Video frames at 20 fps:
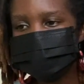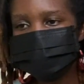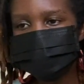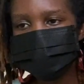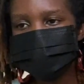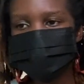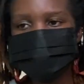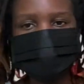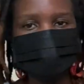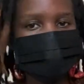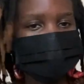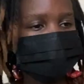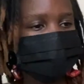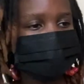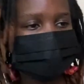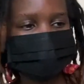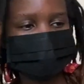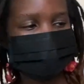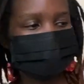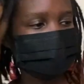shop
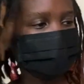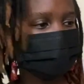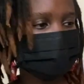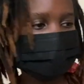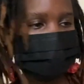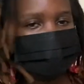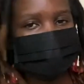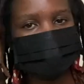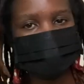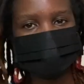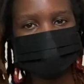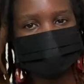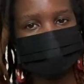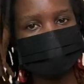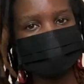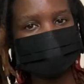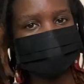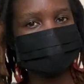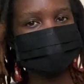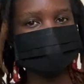there by
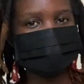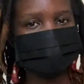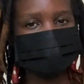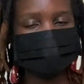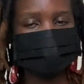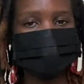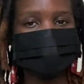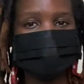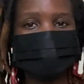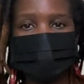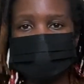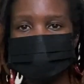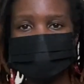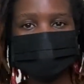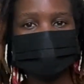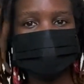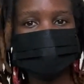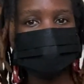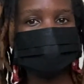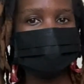Camp Humphreys and
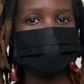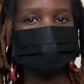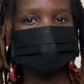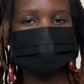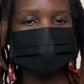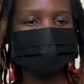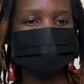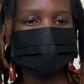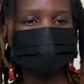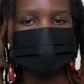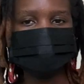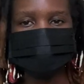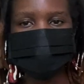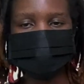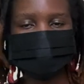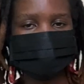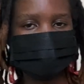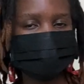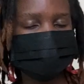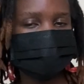go buy me some grills,
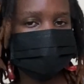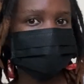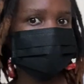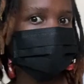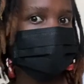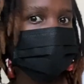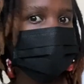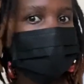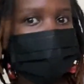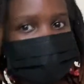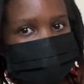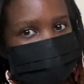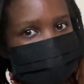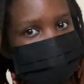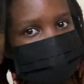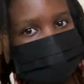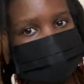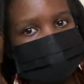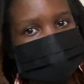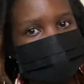because what
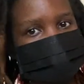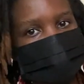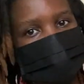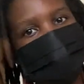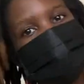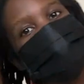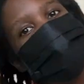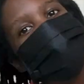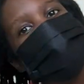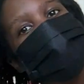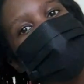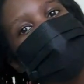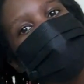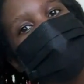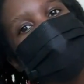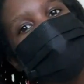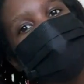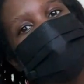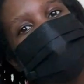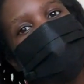am I doing?
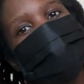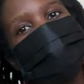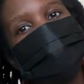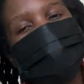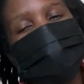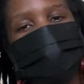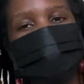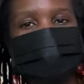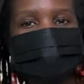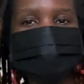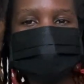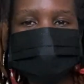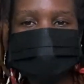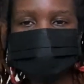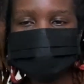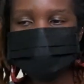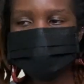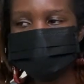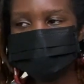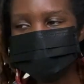
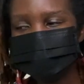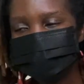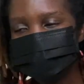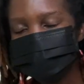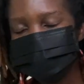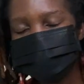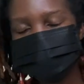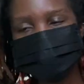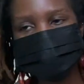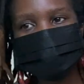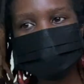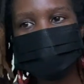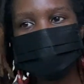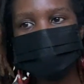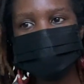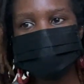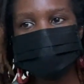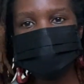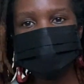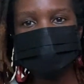But yeah,
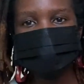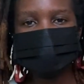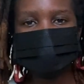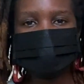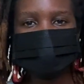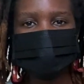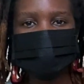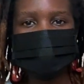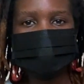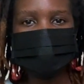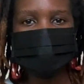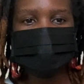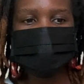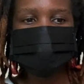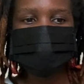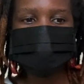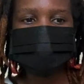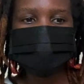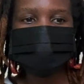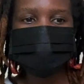anyway, I
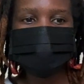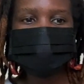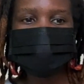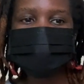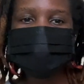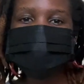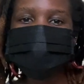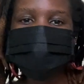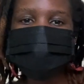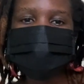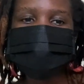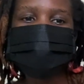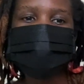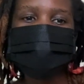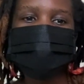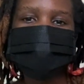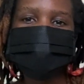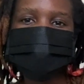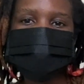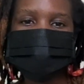will speak to you
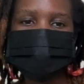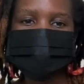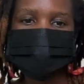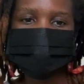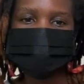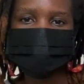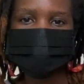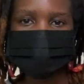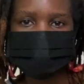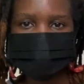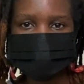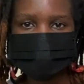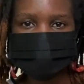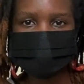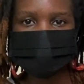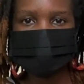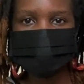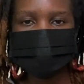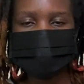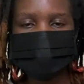guys on
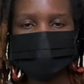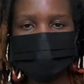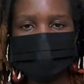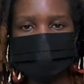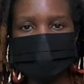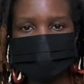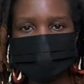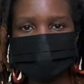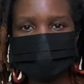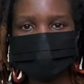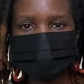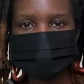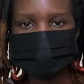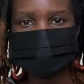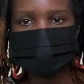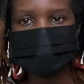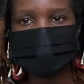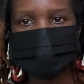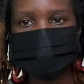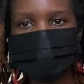Monday
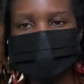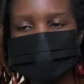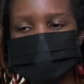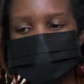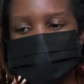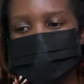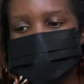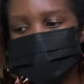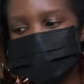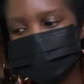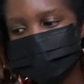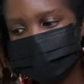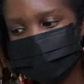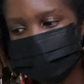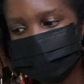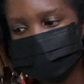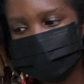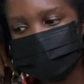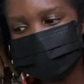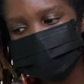after the whole
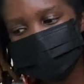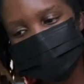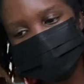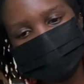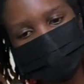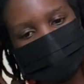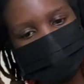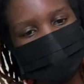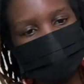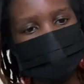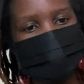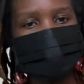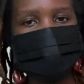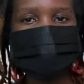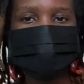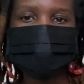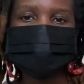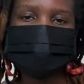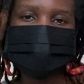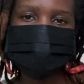thing
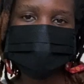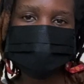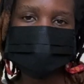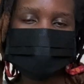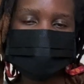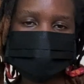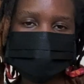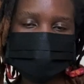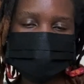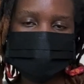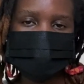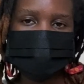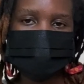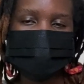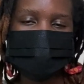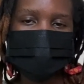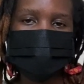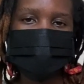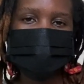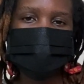and let you guys
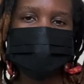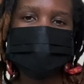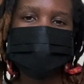know